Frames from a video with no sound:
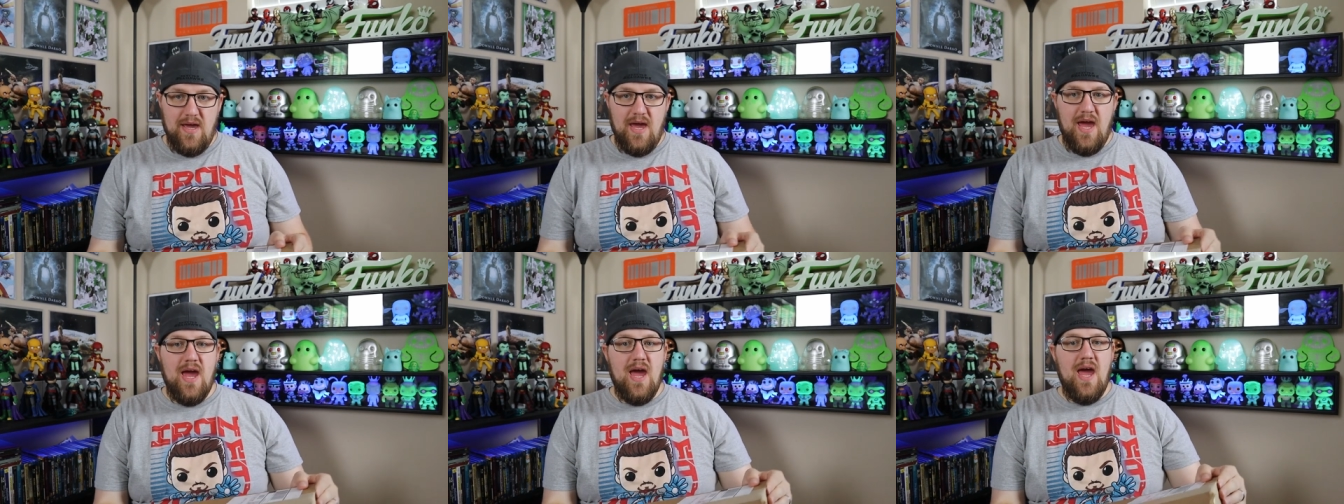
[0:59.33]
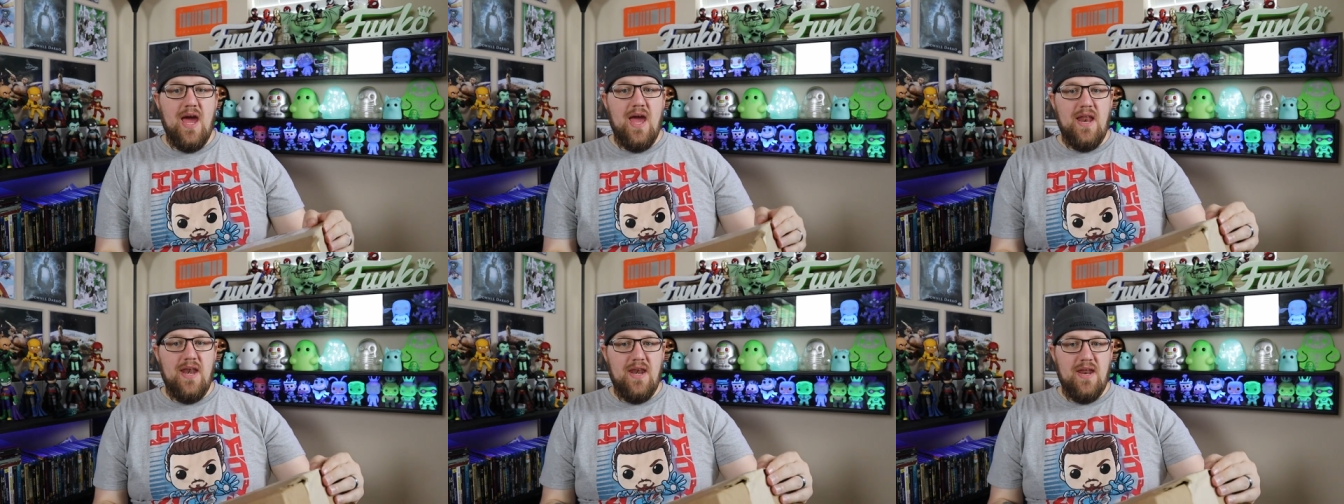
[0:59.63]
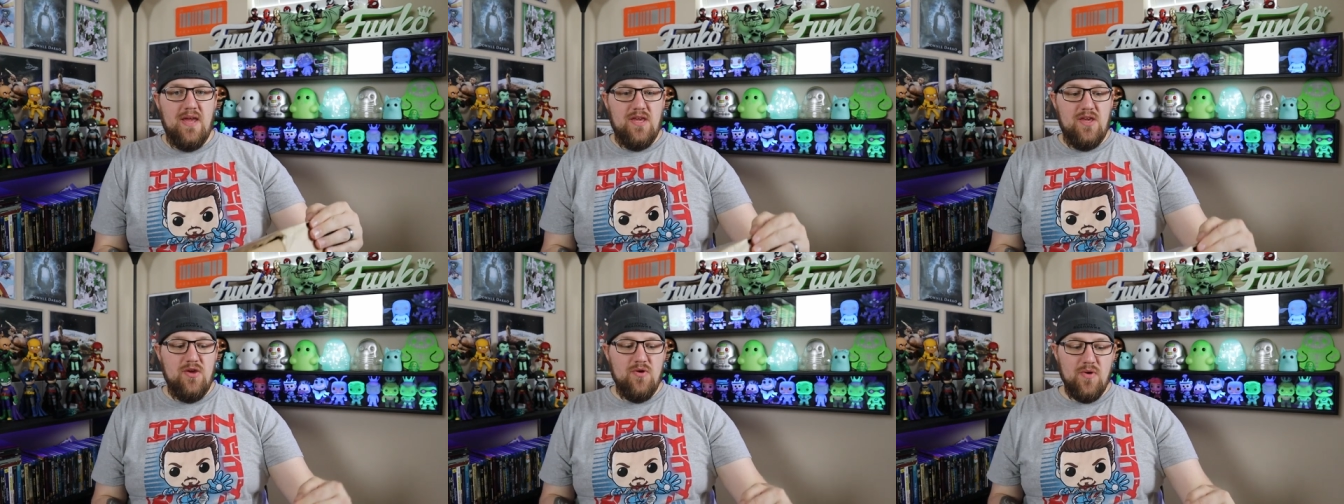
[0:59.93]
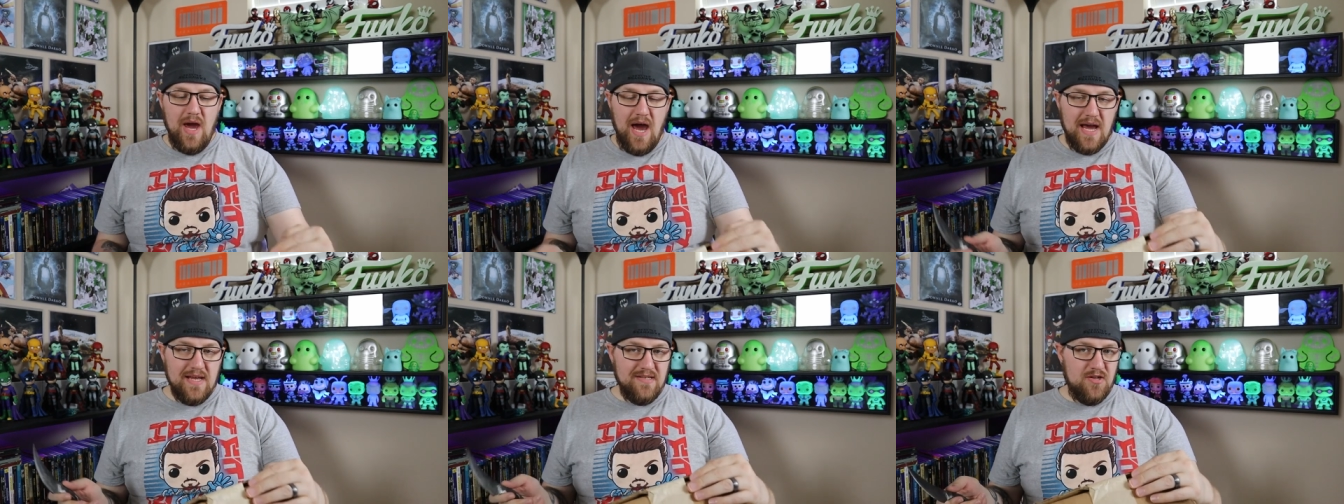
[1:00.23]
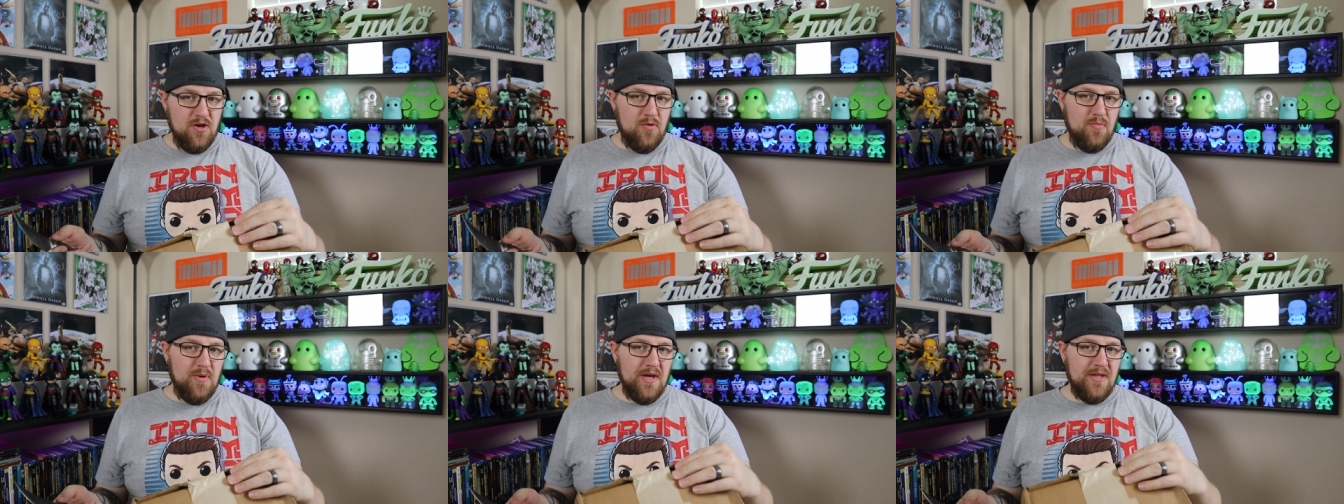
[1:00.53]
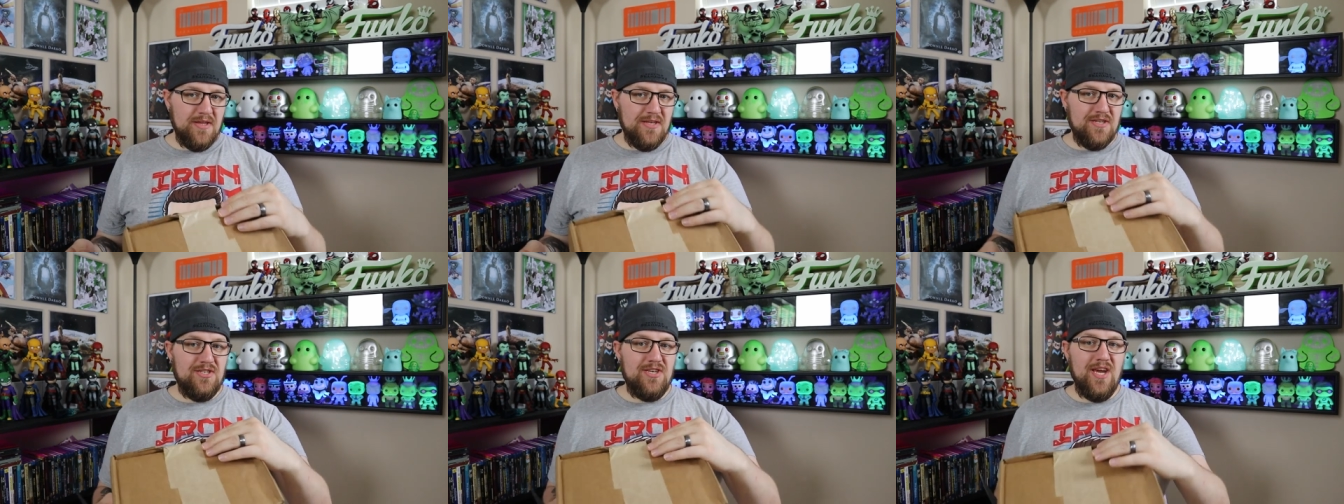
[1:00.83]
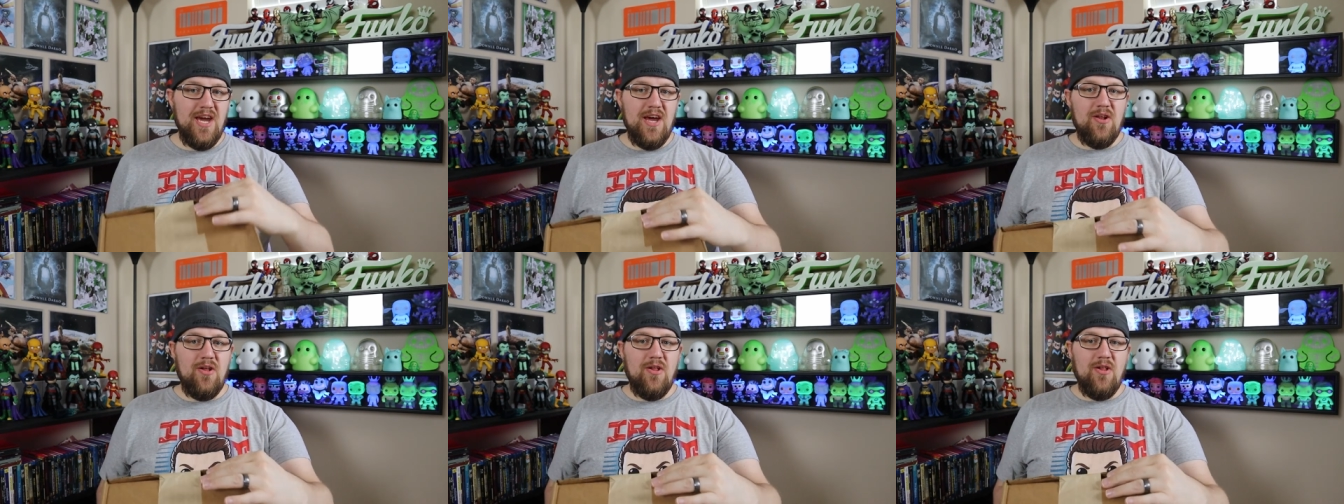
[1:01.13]
And you guys know me on this
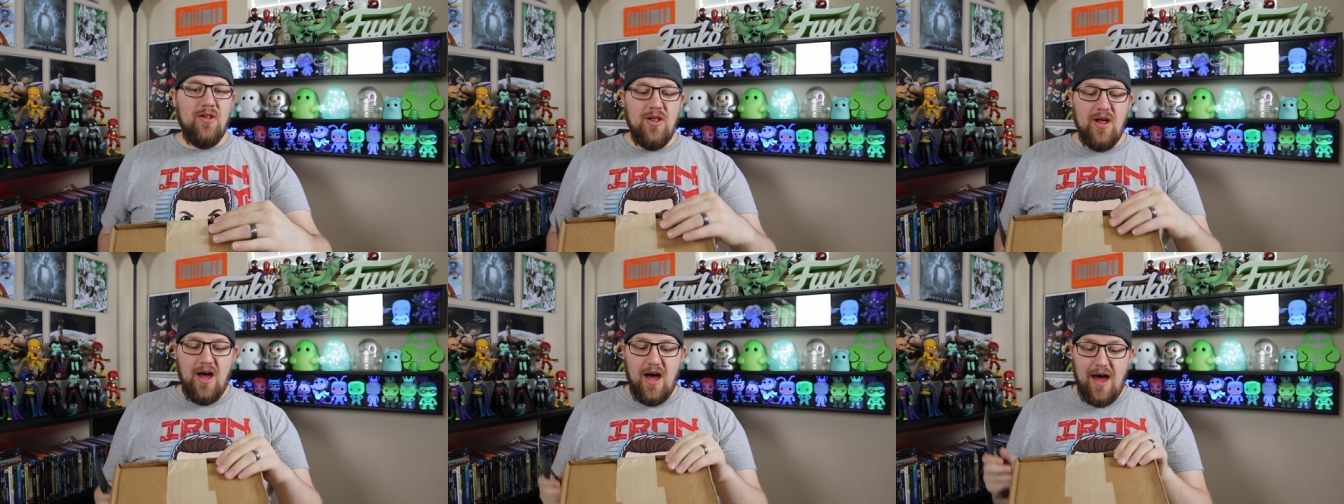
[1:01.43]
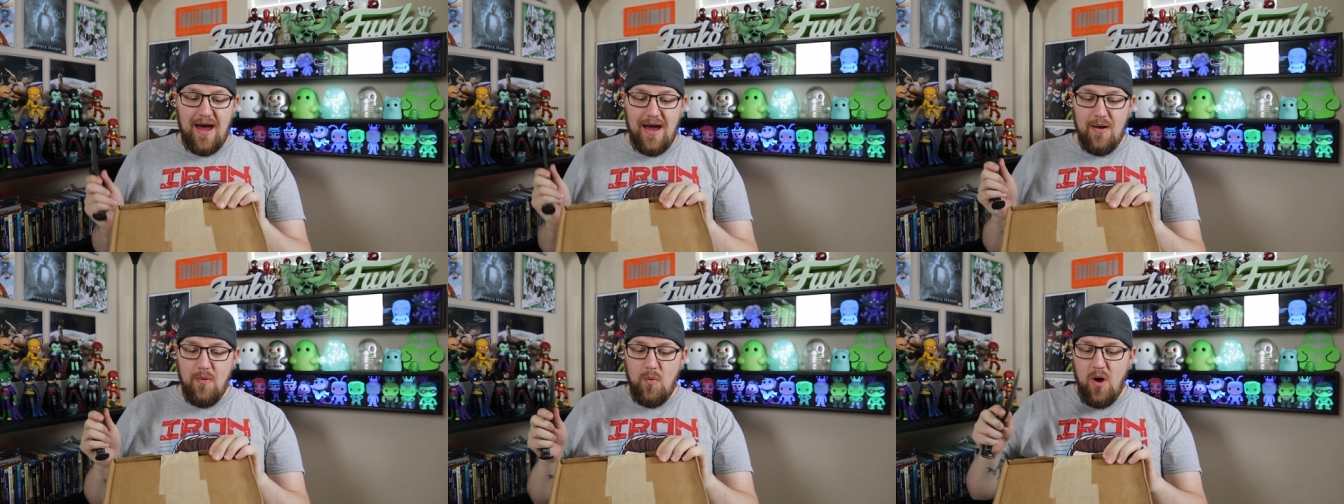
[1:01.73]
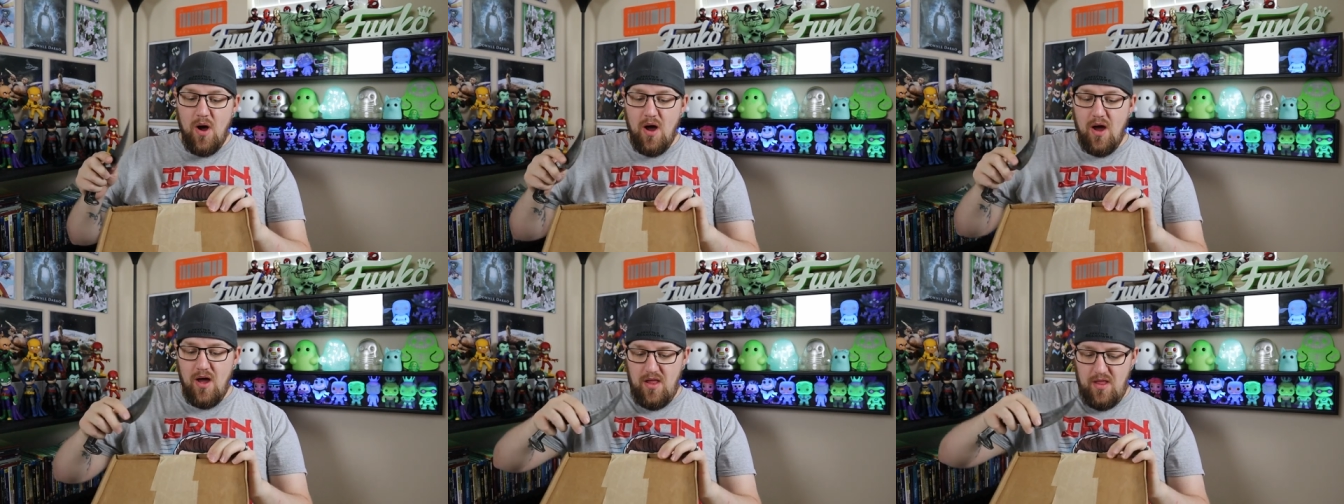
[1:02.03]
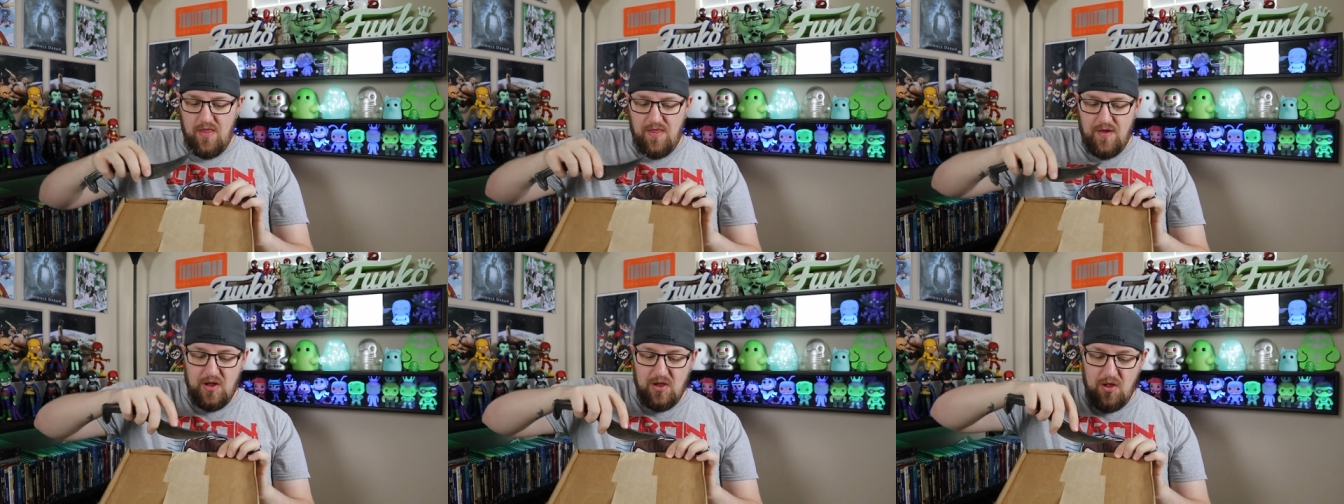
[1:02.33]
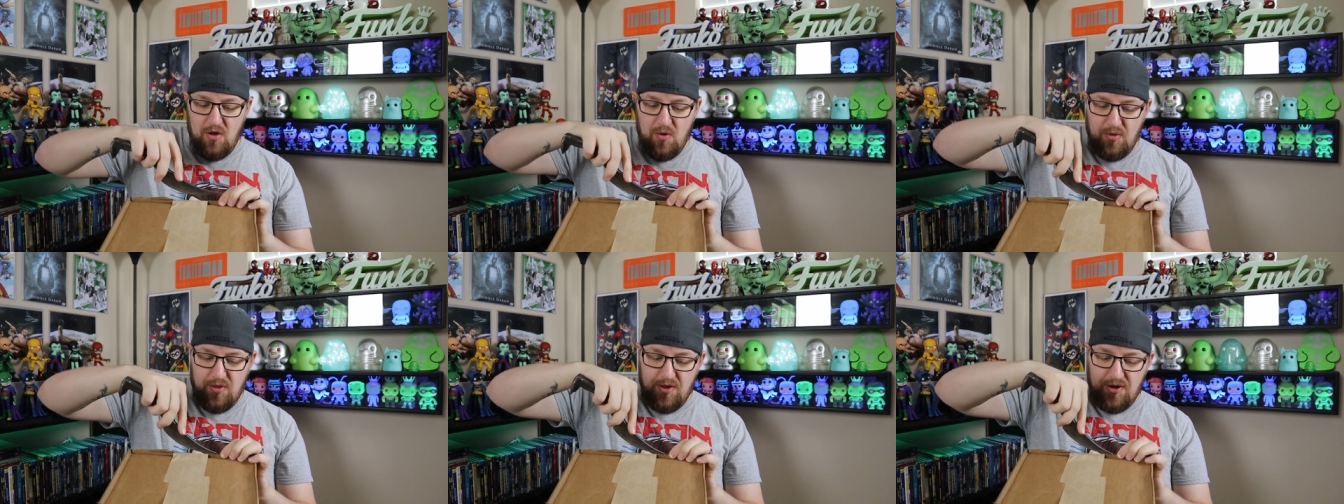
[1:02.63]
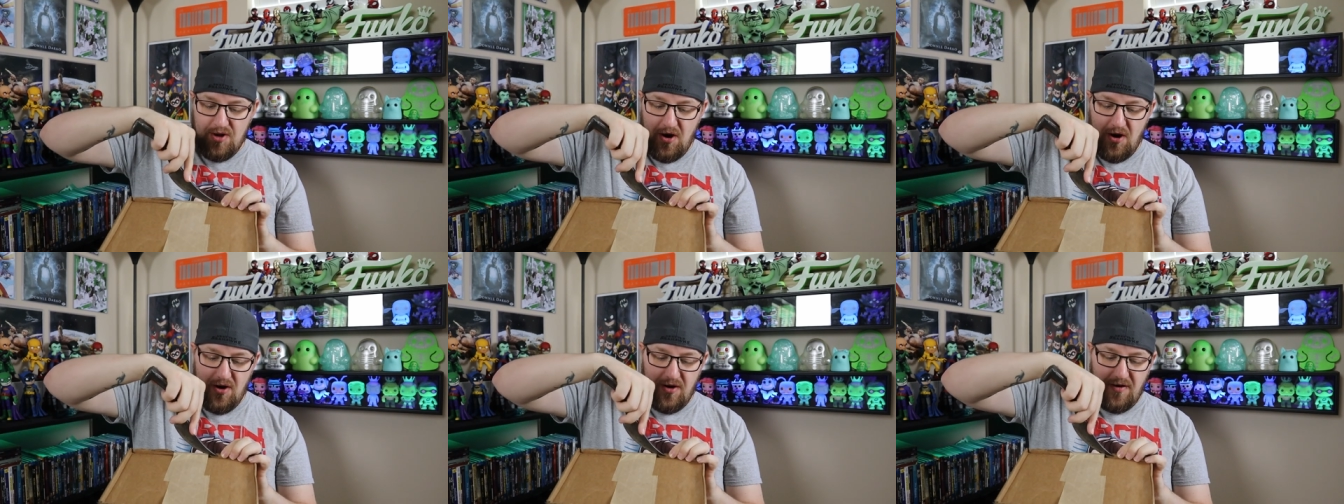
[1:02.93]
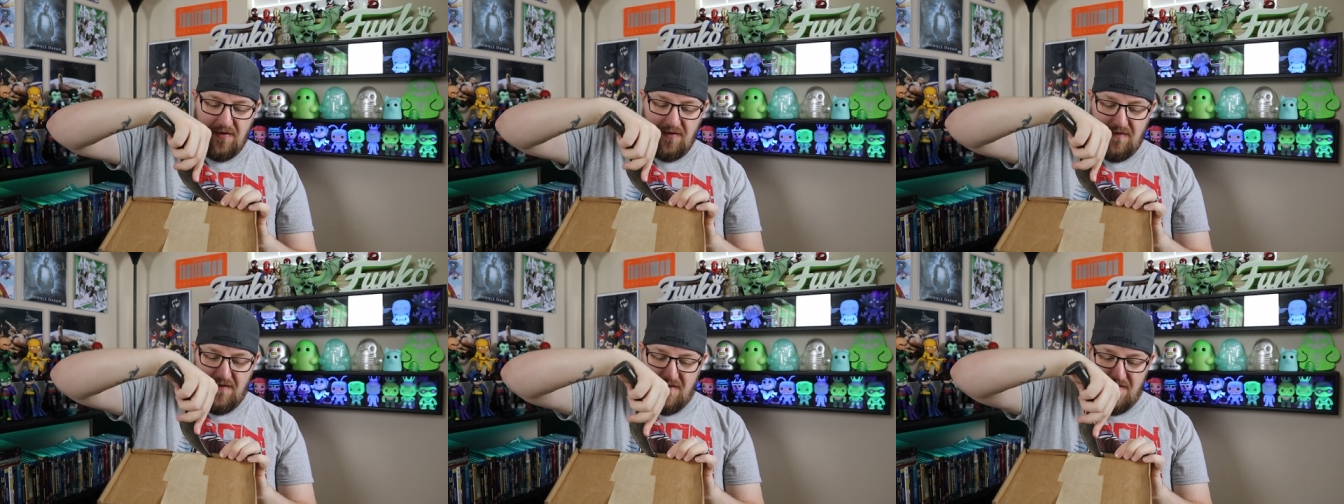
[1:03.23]
channel, I want the glow-in-the-dark